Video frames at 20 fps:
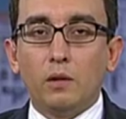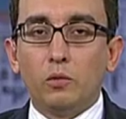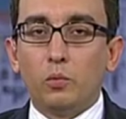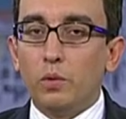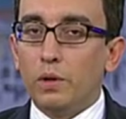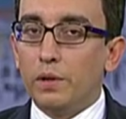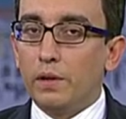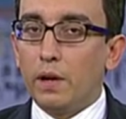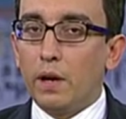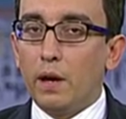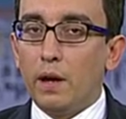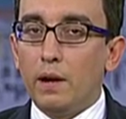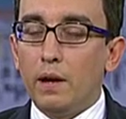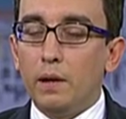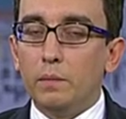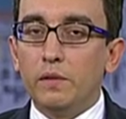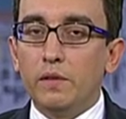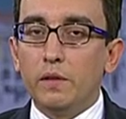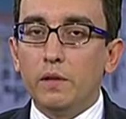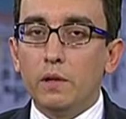word again,
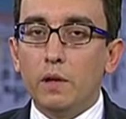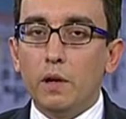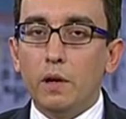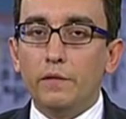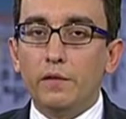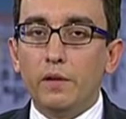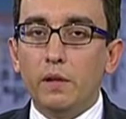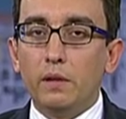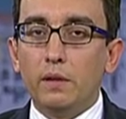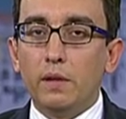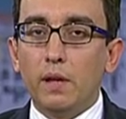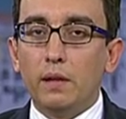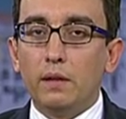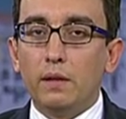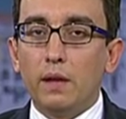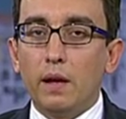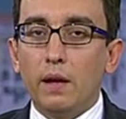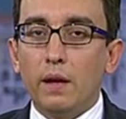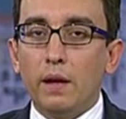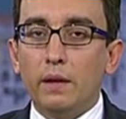I'm still confident
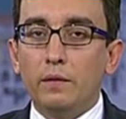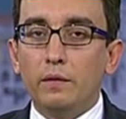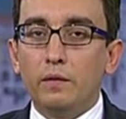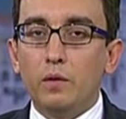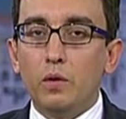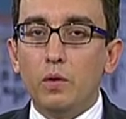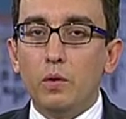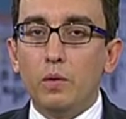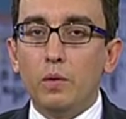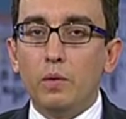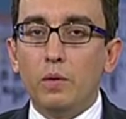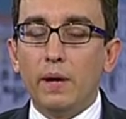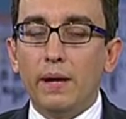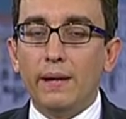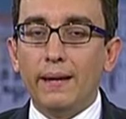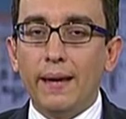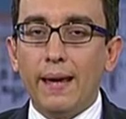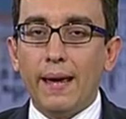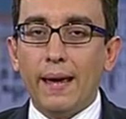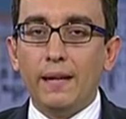that as you
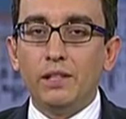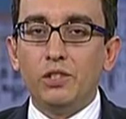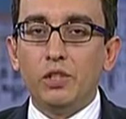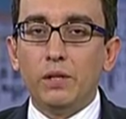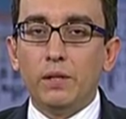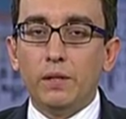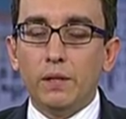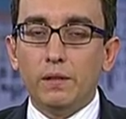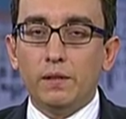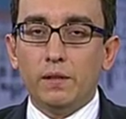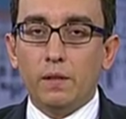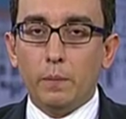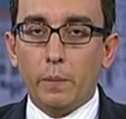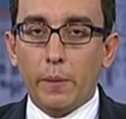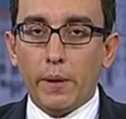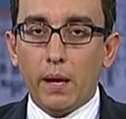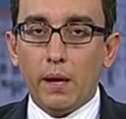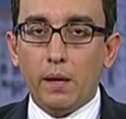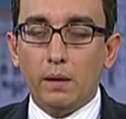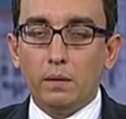engage in this
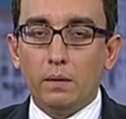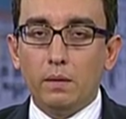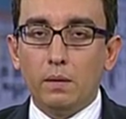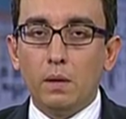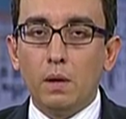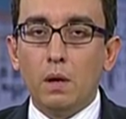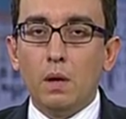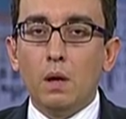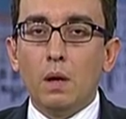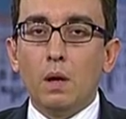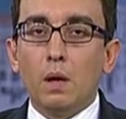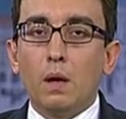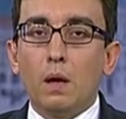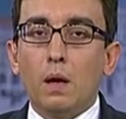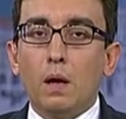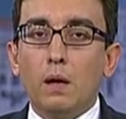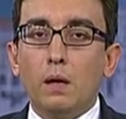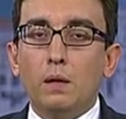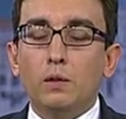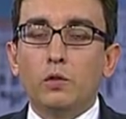debate,
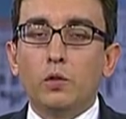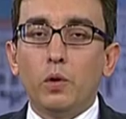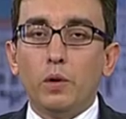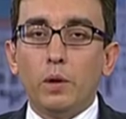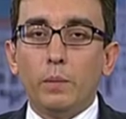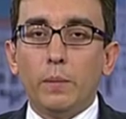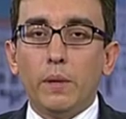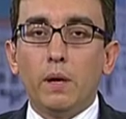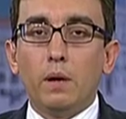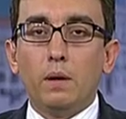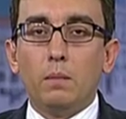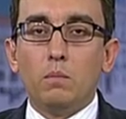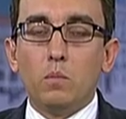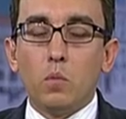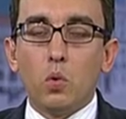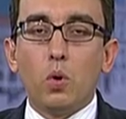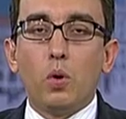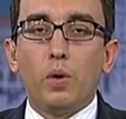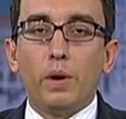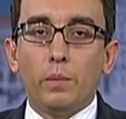it's going to become
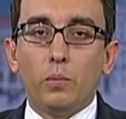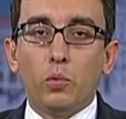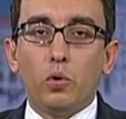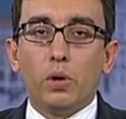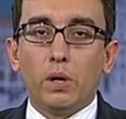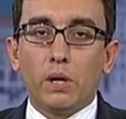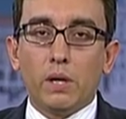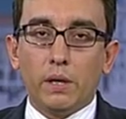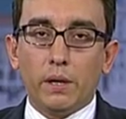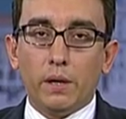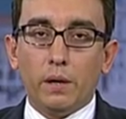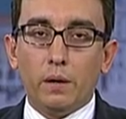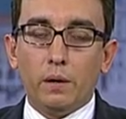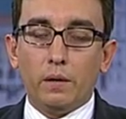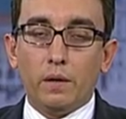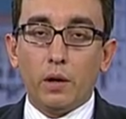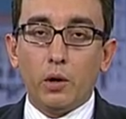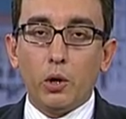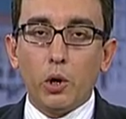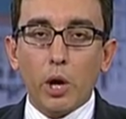more and more clear
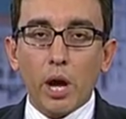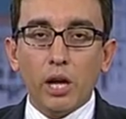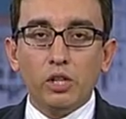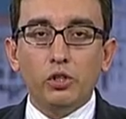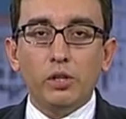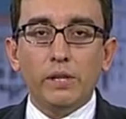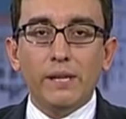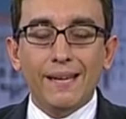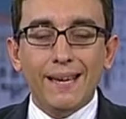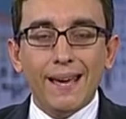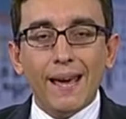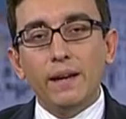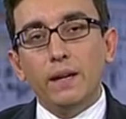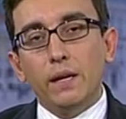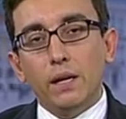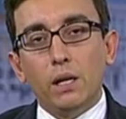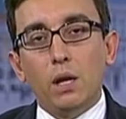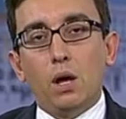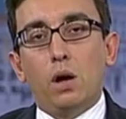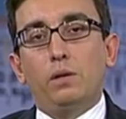that you're actually
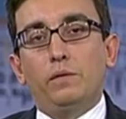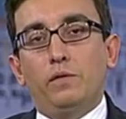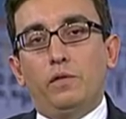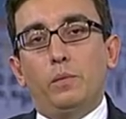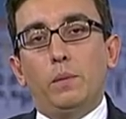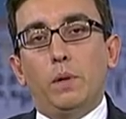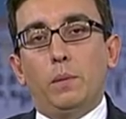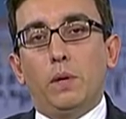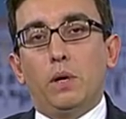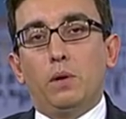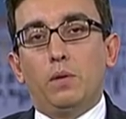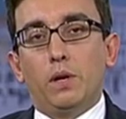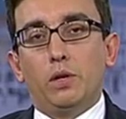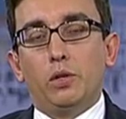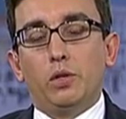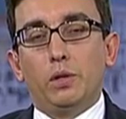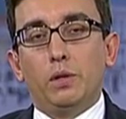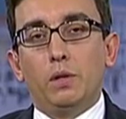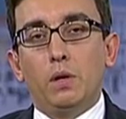gaining a lot from immigration.